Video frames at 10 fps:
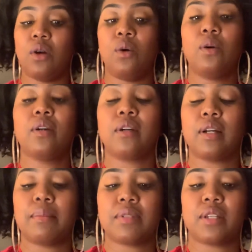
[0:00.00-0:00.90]

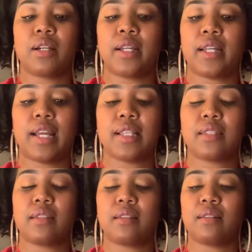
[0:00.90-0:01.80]
I'm sorry, I had
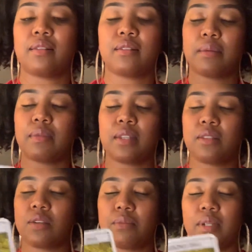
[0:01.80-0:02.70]
to do something
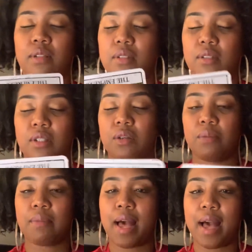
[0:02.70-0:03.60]
told me to go
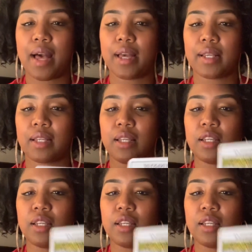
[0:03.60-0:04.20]
back.